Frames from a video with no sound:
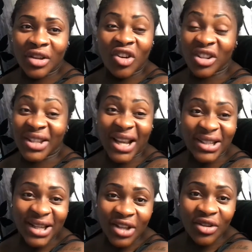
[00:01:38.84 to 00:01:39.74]

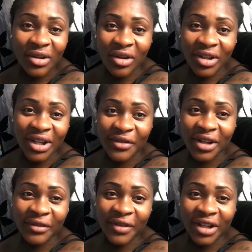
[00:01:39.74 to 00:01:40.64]
contacted other
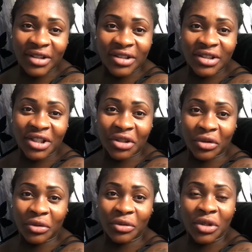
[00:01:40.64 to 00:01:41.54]
relevant, you
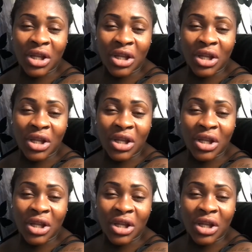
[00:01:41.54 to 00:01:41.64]
know,